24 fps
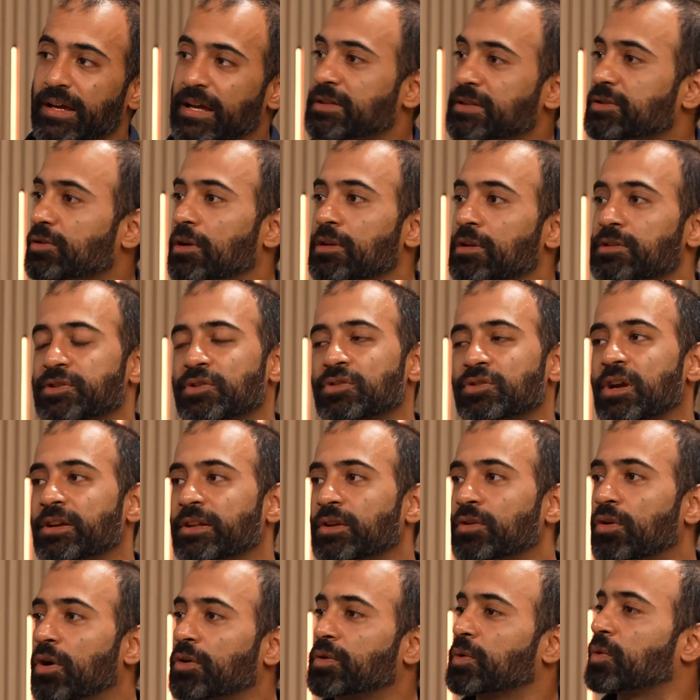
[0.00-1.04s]
it's also not
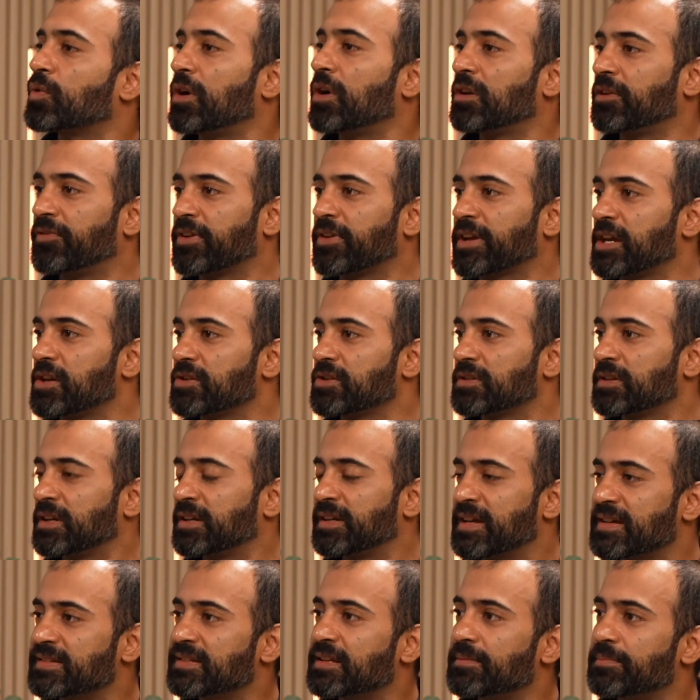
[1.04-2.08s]
an auto qualification.
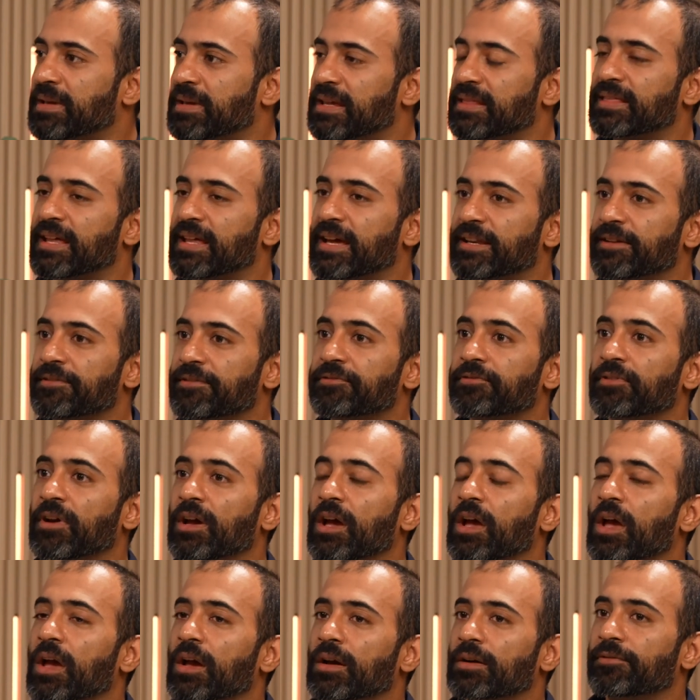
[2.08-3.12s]
It doesn't mean that if
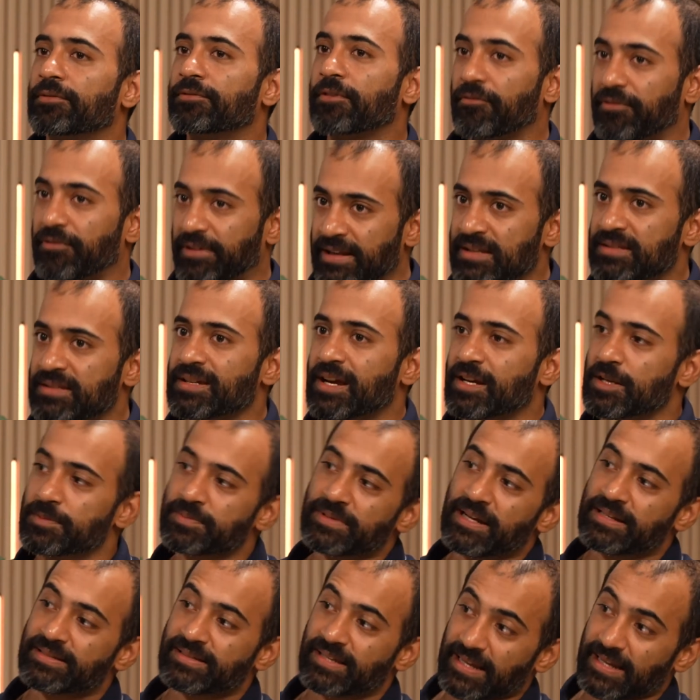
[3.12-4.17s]
15 startups
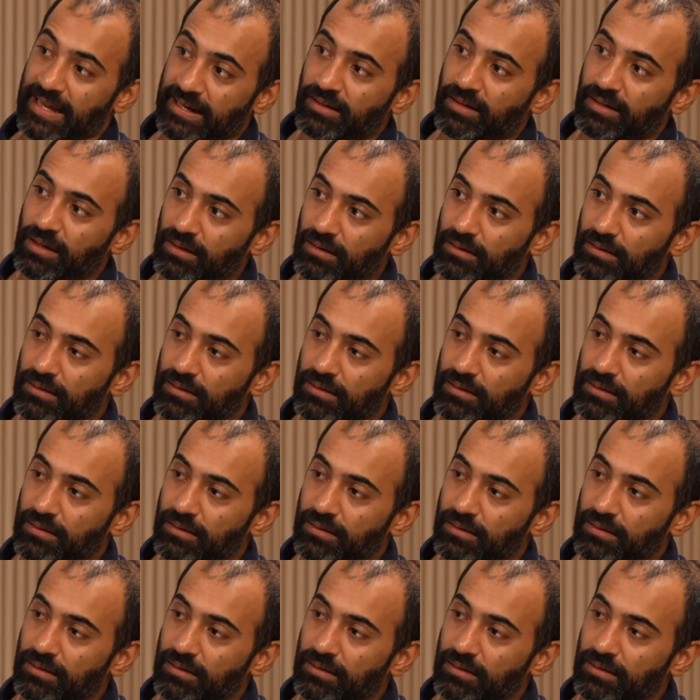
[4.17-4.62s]
get selected,